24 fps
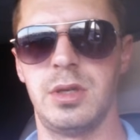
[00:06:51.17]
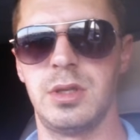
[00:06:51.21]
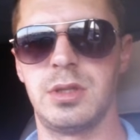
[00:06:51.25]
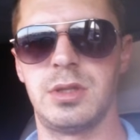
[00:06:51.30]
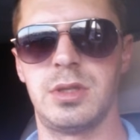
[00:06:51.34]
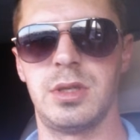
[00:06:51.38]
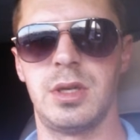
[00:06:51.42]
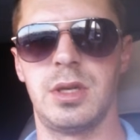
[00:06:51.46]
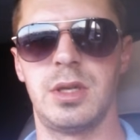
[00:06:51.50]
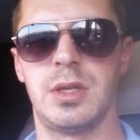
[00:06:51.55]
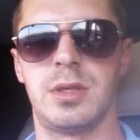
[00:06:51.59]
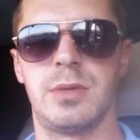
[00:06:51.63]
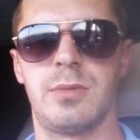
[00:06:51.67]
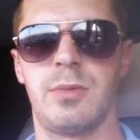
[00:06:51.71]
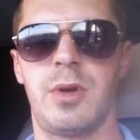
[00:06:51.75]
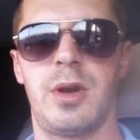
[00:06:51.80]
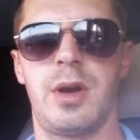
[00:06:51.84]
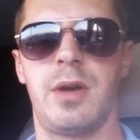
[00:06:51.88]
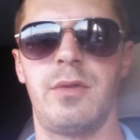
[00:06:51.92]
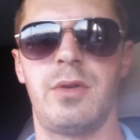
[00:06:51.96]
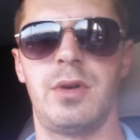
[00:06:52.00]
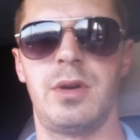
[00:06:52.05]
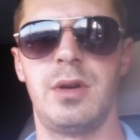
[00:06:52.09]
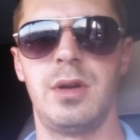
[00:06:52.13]
It's
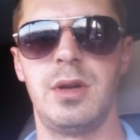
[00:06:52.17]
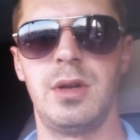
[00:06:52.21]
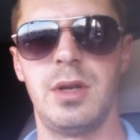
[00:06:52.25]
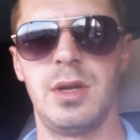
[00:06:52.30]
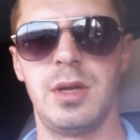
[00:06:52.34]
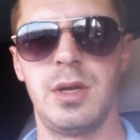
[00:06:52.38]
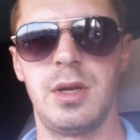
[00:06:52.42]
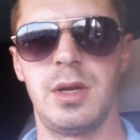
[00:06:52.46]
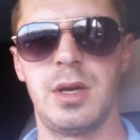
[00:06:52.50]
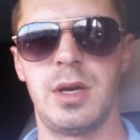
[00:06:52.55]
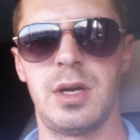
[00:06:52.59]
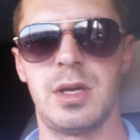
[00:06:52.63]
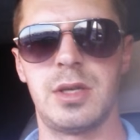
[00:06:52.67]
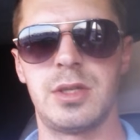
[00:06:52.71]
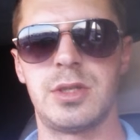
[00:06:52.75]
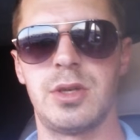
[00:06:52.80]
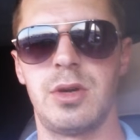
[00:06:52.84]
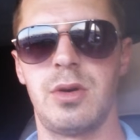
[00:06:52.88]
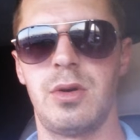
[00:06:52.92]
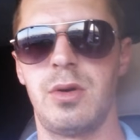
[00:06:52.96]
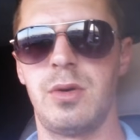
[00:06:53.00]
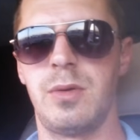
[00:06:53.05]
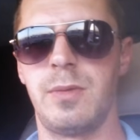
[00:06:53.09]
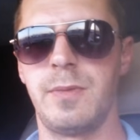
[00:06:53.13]
whatever.
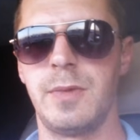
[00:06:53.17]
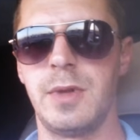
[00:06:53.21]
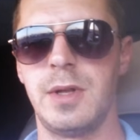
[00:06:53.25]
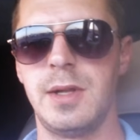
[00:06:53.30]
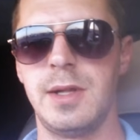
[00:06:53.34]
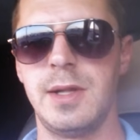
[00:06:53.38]
So